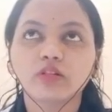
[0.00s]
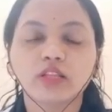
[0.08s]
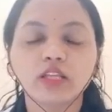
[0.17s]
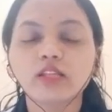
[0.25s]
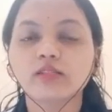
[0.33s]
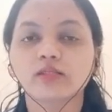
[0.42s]

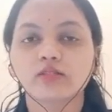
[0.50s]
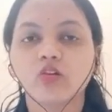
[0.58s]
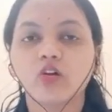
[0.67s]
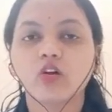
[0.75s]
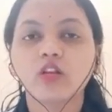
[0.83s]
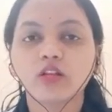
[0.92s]
these
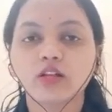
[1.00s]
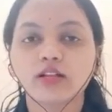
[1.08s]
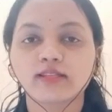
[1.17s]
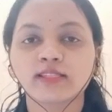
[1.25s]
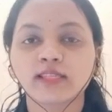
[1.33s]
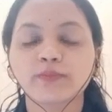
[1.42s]
all
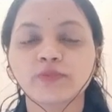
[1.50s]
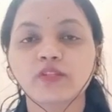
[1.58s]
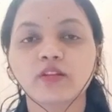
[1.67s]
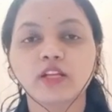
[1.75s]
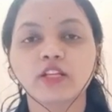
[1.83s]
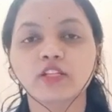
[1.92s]
concepts
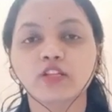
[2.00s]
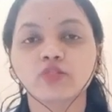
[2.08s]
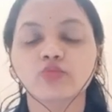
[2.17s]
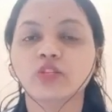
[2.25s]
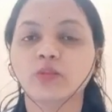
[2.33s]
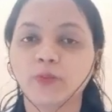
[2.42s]
related
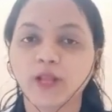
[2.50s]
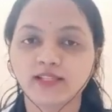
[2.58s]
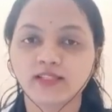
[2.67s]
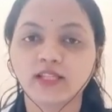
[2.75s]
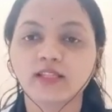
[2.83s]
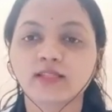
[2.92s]
to the
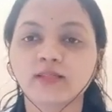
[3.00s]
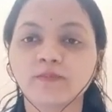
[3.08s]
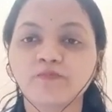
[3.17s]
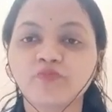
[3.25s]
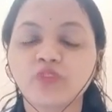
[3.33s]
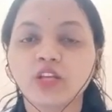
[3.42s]
plastics.
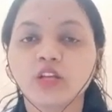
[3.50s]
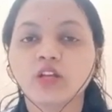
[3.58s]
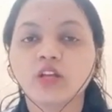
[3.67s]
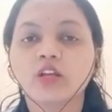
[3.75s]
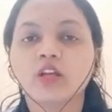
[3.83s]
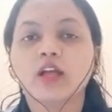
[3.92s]

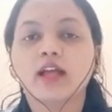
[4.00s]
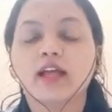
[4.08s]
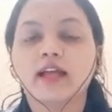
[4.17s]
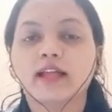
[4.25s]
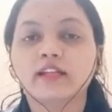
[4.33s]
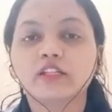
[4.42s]

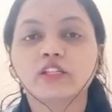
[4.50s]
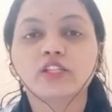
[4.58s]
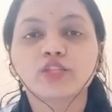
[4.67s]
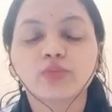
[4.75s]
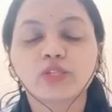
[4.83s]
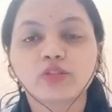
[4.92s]
And
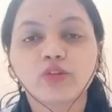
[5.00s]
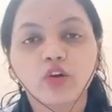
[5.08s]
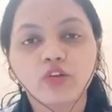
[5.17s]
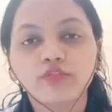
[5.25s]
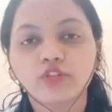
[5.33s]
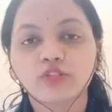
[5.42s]
this was
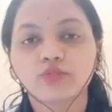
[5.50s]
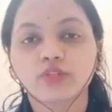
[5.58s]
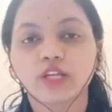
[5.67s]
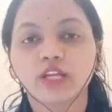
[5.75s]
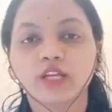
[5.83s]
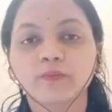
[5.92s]
all for
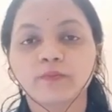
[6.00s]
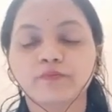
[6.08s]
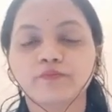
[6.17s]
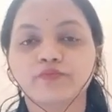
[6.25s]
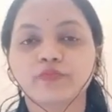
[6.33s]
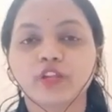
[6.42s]
today.
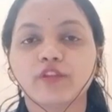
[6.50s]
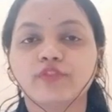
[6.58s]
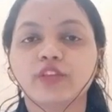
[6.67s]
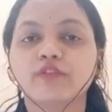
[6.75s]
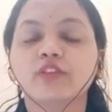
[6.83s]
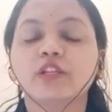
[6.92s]

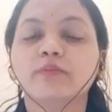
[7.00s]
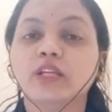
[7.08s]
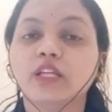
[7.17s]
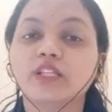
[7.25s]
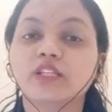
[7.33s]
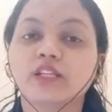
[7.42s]
We will
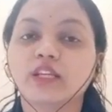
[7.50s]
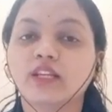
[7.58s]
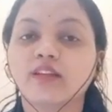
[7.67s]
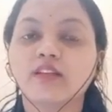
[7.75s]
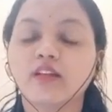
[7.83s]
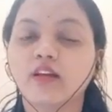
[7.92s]
meet
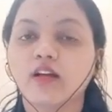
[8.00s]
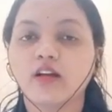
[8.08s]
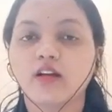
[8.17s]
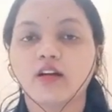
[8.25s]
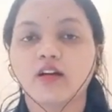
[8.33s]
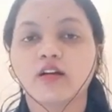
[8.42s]
in
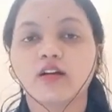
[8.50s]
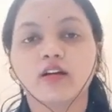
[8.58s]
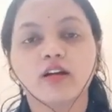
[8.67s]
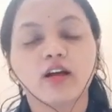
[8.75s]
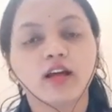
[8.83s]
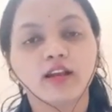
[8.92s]

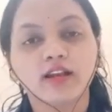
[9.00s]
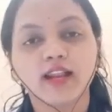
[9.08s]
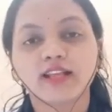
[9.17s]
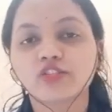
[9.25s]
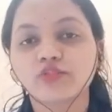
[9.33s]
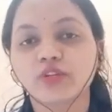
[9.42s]
our
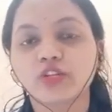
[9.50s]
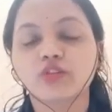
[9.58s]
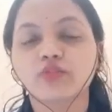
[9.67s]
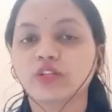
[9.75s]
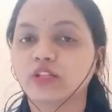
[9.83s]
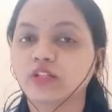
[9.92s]
next
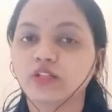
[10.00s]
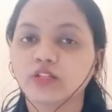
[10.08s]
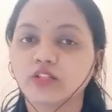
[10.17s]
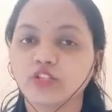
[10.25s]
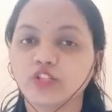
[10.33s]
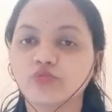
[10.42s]
video with
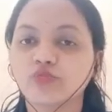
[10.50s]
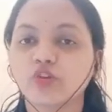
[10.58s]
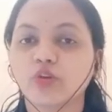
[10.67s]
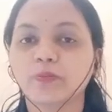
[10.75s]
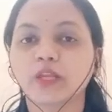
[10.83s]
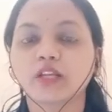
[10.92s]
a new
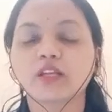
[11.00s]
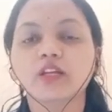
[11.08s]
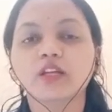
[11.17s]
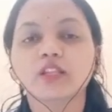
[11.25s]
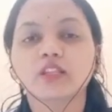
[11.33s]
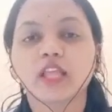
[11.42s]
topic.
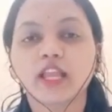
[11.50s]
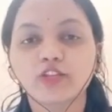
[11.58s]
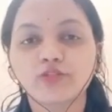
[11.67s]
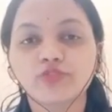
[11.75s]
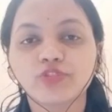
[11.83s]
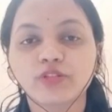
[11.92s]
Thank
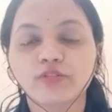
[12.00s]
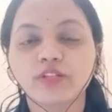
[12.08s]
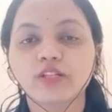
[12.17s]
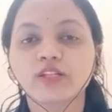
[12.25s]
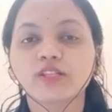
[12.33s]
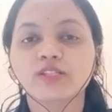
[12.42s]
you,
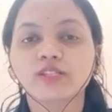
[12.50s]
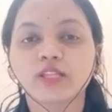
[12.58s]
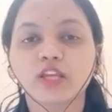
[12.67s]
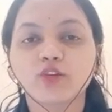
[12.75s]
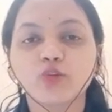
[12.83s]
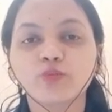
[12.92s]
children.
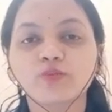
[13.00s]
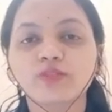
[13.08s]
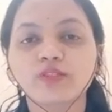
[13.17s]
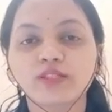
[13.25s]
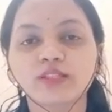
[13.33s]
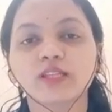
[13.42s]
Stay
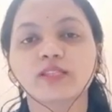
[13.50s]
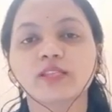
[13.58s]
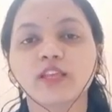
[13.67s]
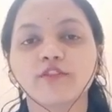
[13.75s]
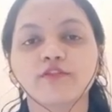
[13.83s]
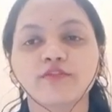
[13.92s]
home, stay
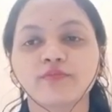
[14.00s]
safe.